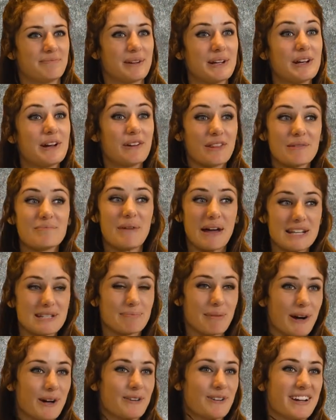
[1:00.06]
But you know the best
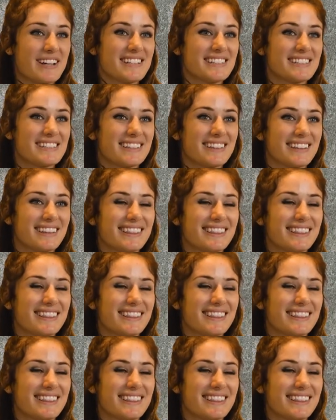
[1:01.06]
part was?